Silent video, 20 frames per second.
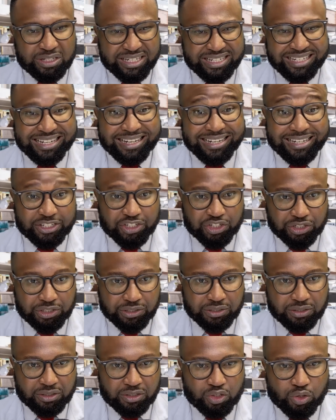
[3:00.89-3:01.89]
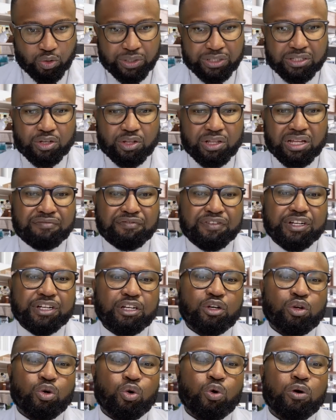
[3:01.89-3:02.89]
any glitches. So in South
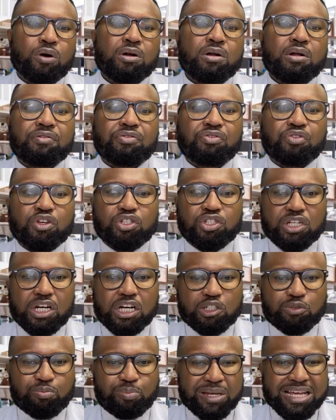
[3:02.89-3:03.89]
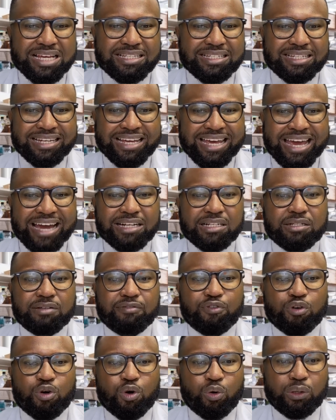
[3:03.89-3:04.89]
African law, the judge plays an
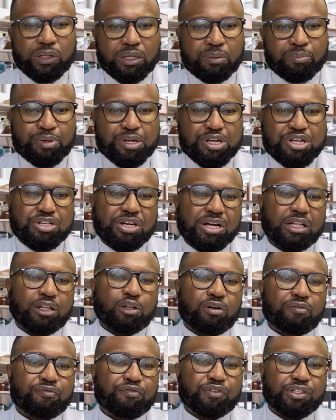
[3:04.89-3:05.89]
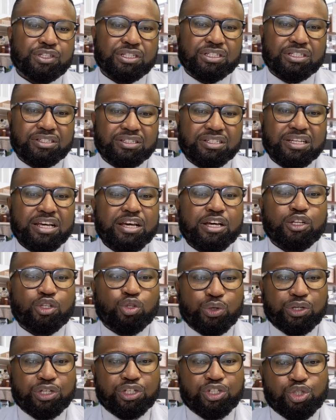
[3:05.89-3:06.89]
active role in pretrial conferences to
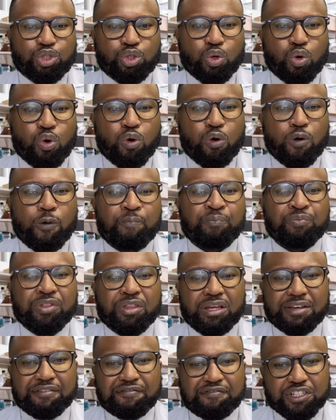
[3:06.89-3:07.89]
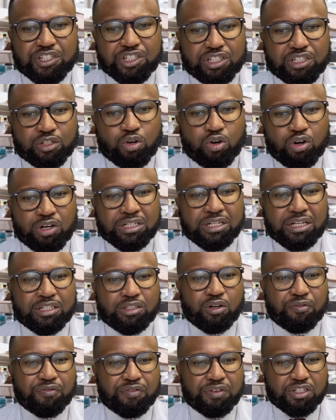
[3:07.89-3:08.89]
ensure the efficient conduct
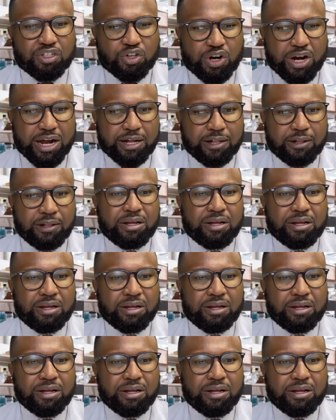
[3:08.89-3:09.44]
of the trial.